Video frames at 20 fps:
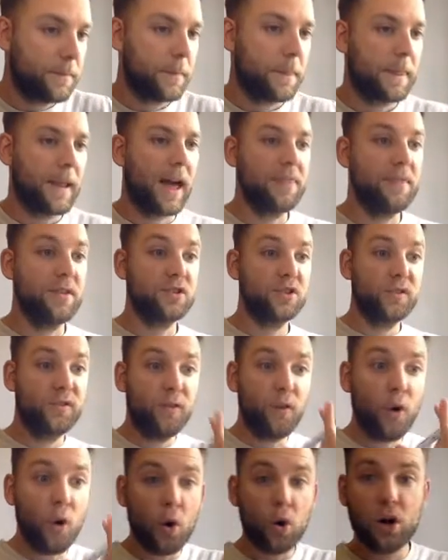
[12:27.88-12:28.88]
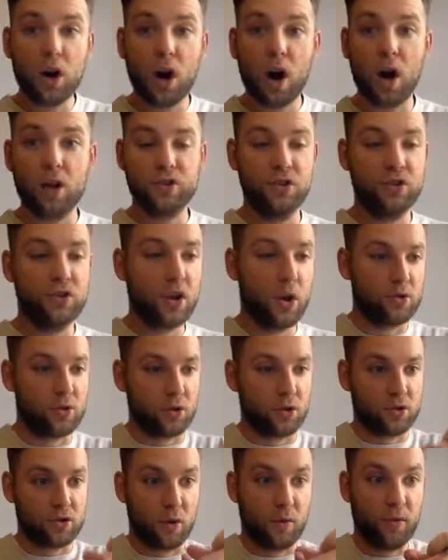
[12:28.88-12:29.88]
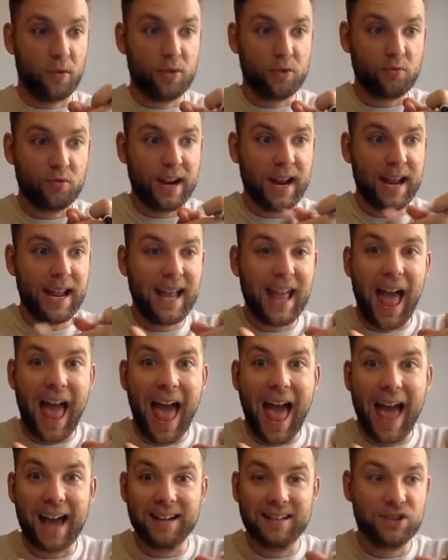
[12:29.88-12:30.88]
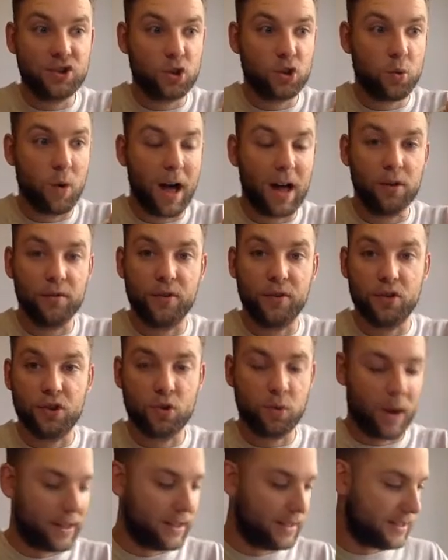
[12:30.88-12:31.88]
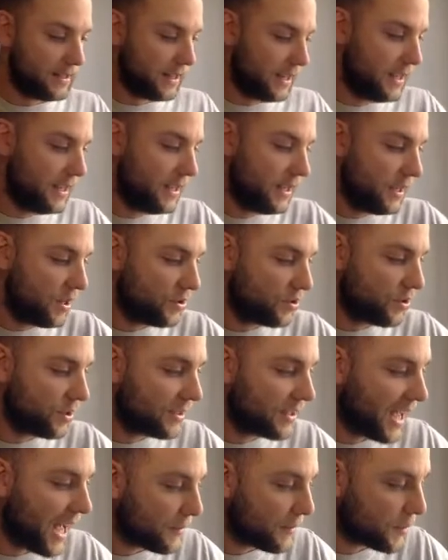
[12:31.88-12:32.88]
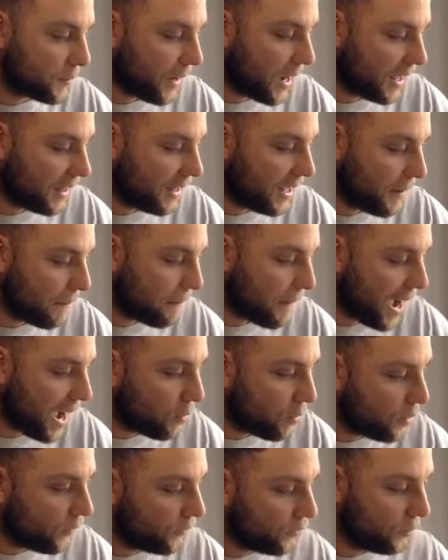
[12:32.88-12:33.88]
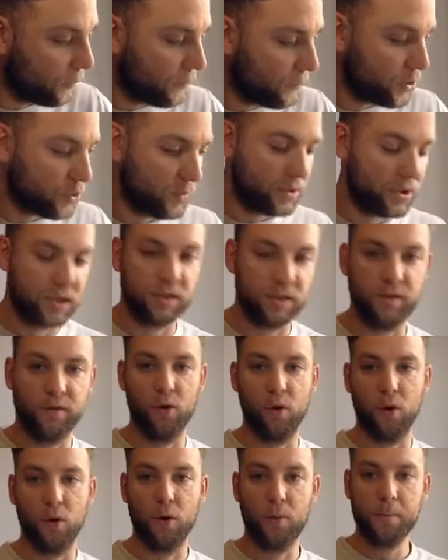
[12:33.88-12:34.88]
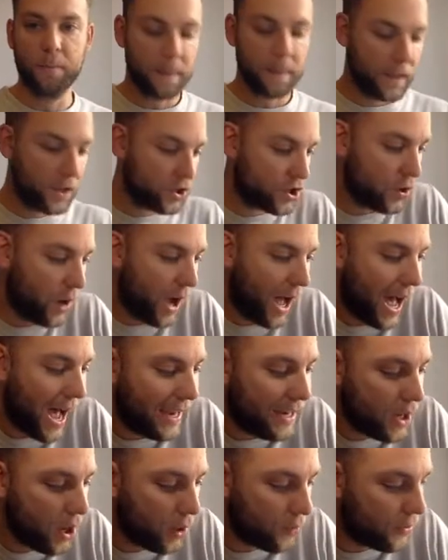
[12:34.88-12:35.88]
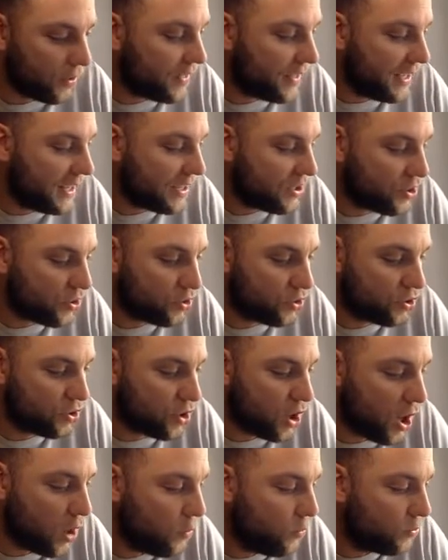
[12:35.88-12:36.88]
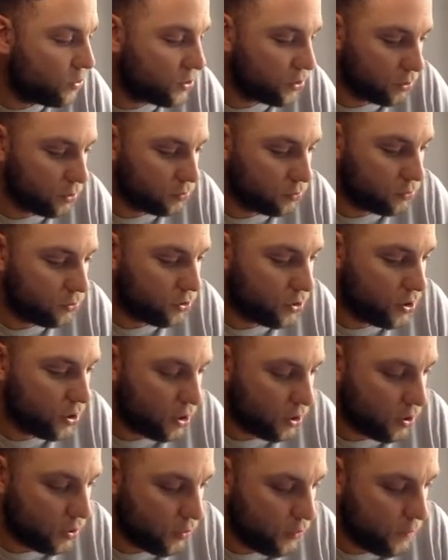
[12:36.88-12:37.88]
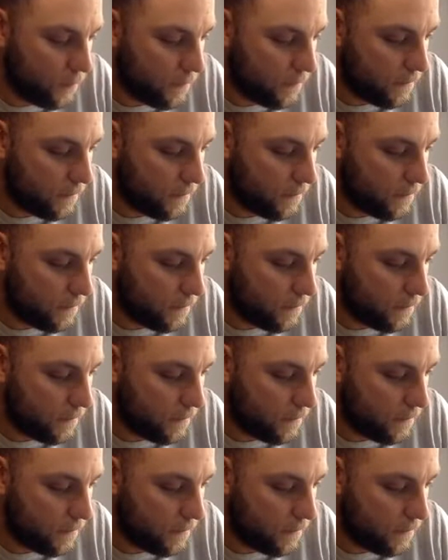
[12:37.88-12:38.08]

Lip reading: and there's 4 cards in total, so 3, x, 12, and 20. So times by the amount of numbers, which is 4. So I know that these should total to